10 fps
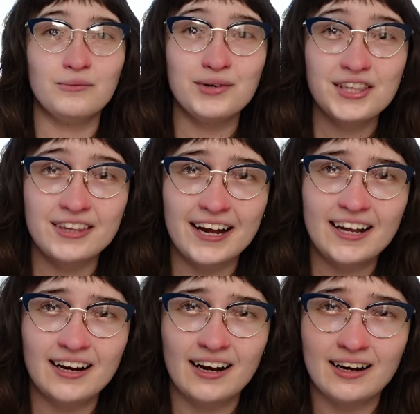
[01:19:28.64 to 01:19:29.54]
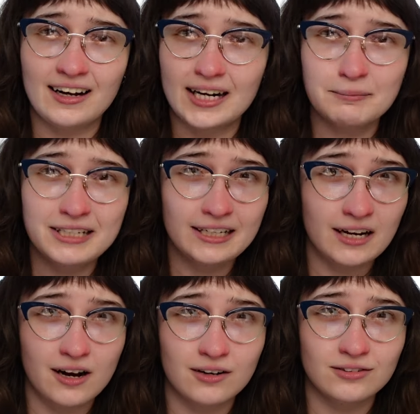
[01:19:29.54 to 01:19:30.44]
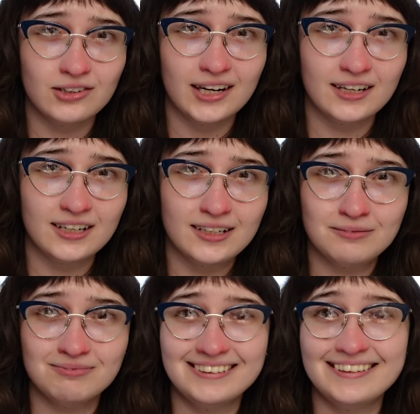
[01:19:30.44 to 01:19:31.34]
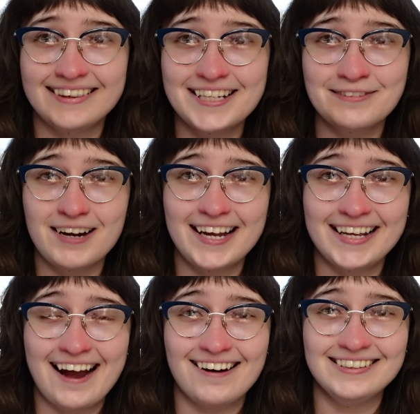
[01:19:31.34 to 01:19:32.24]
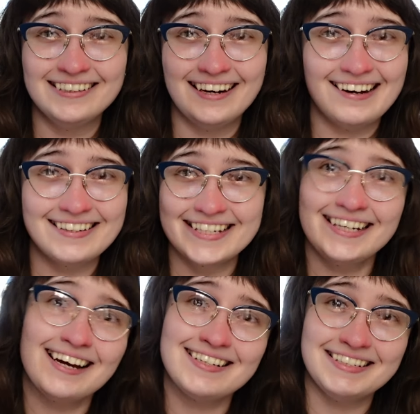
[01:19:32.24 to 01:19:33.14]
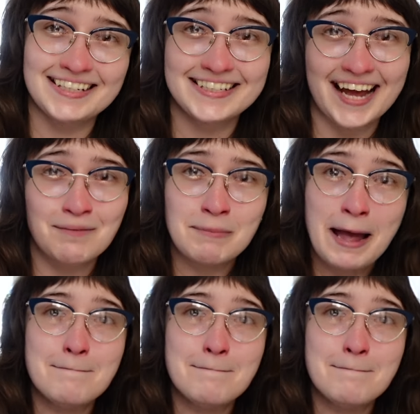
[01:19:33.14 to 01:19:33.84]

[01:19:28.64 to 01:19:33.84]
With that, I'm gonna go. Thanks for hanging out. I'll see you guys next time.